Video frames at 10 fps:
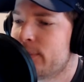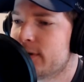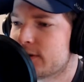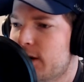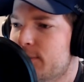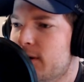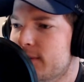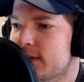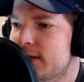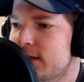this
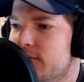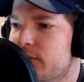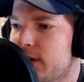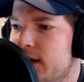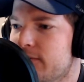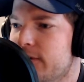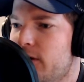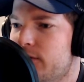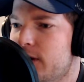upcoming season for the NFL,